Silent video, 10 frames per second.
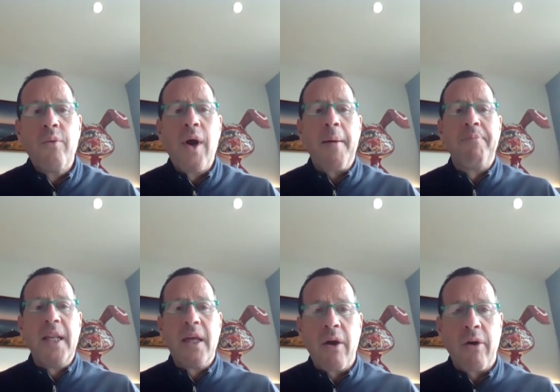We are
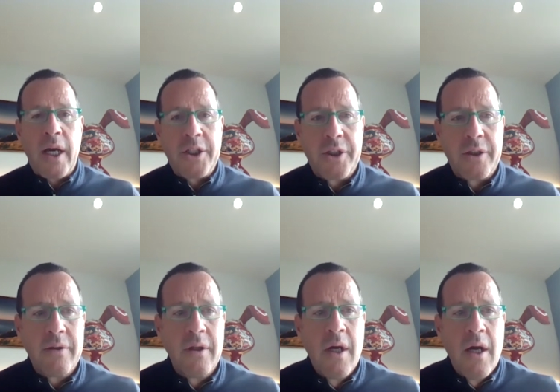building a
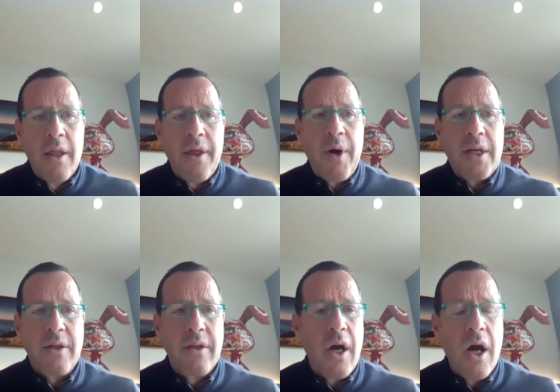collection. There was
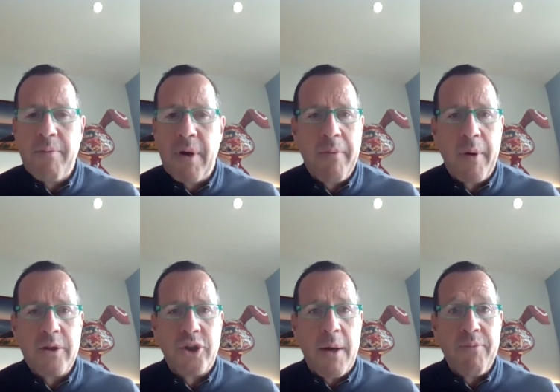an
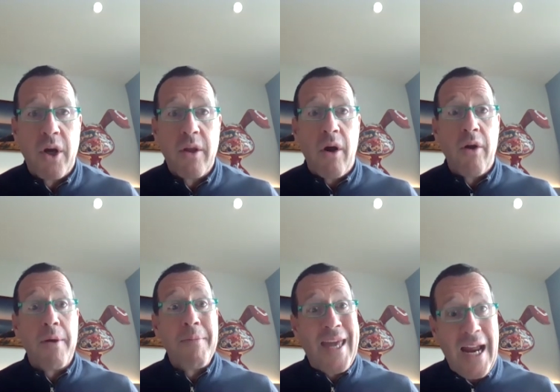unbelievable job done on
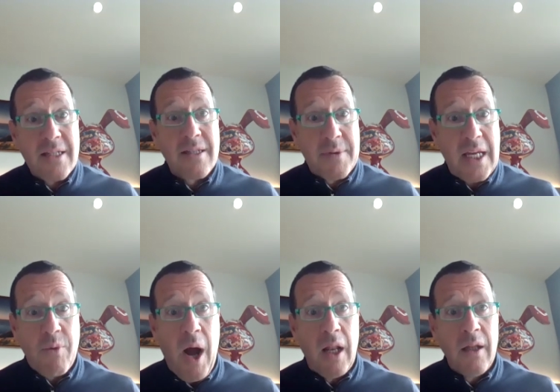the mechanisms as
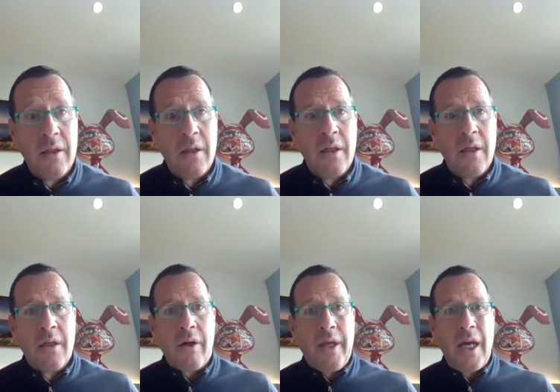well.
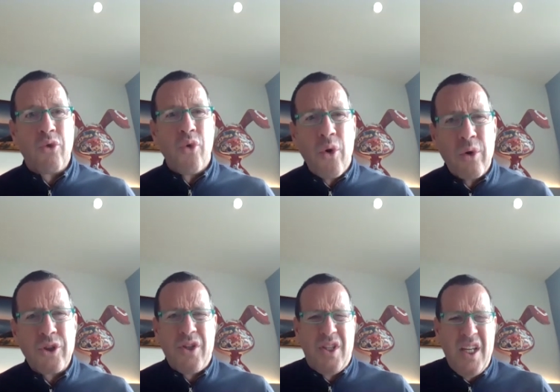Okay, to launch
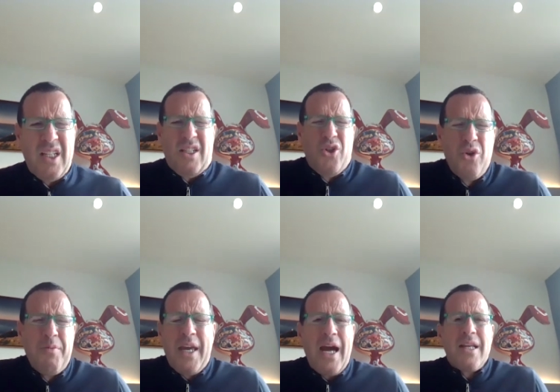six new
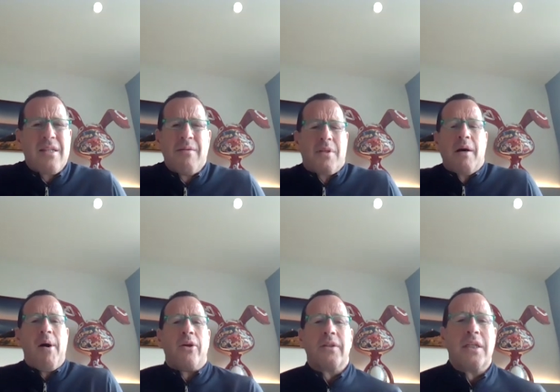mechanisms,
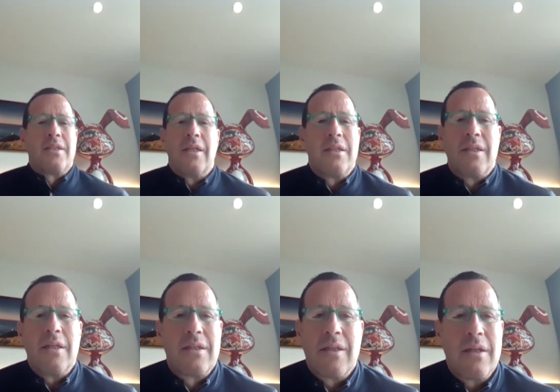come on, it's, it's,
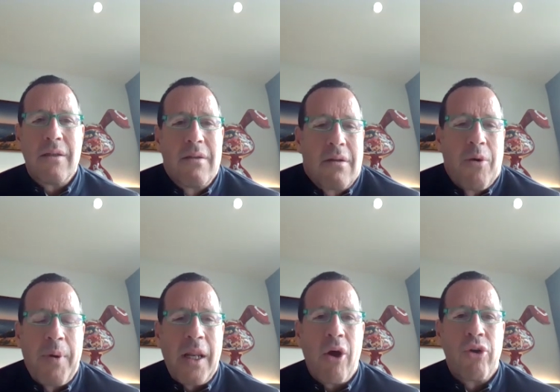it's
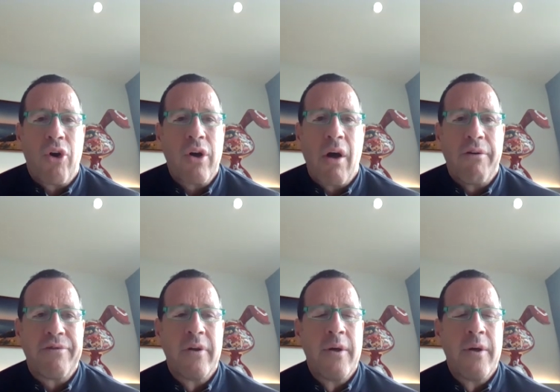completely unheard of.